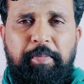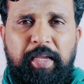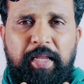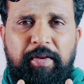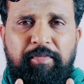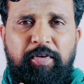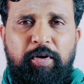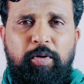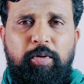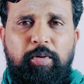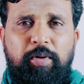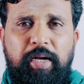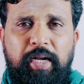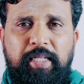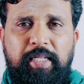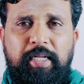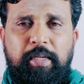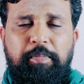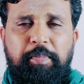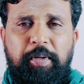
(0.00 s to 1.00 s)
if you look
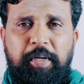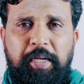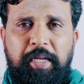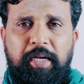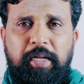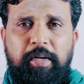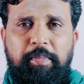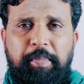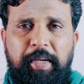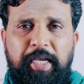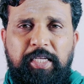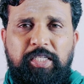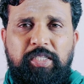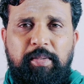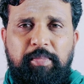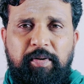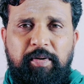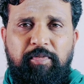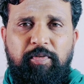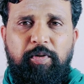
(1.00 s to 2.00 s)
at that particular page
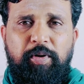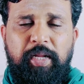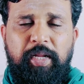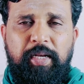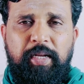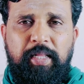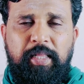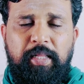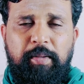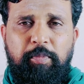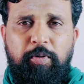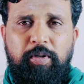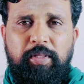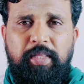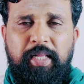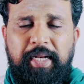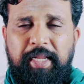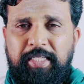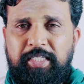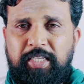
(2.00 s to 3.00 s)
number 14 in the
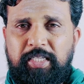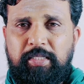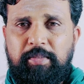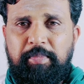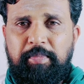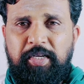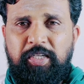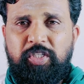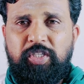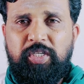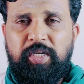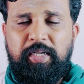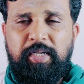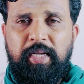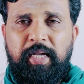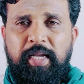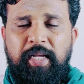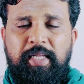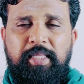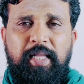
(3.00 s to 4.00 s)
book that I just
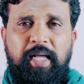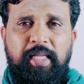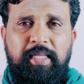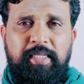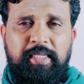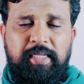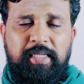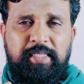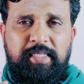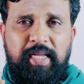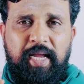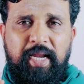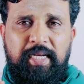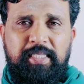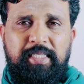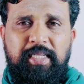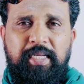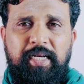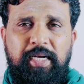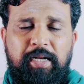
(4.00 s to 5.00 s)
mentioned, there is a
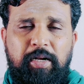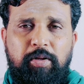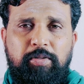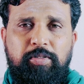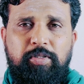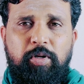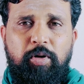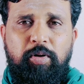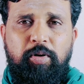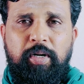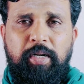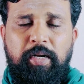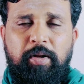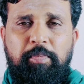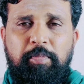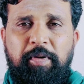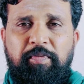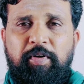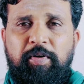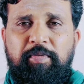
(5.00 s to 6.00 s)
Sanskrit slogan.
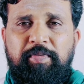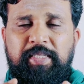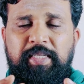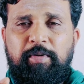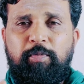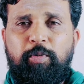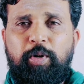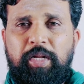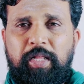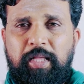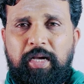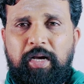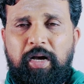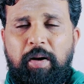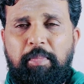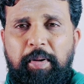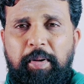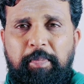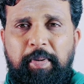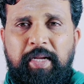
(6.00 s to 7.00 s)
Now, before we say what are the
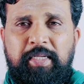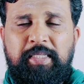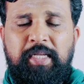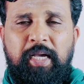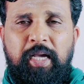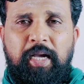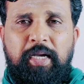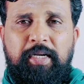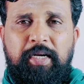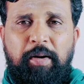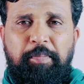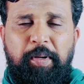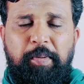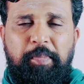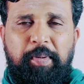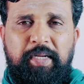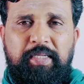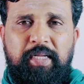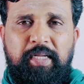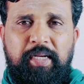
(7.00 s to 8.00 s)
copper
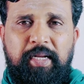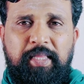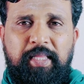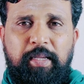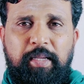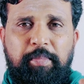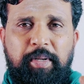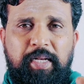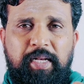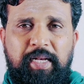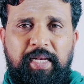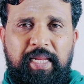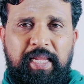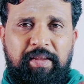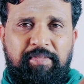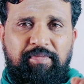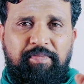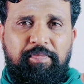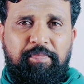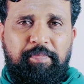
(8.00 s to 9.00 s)
plates are nothing but
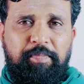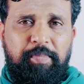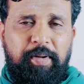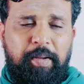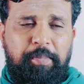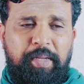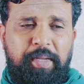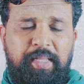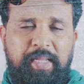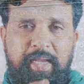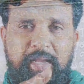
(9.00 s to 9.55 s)
leaf. I mean,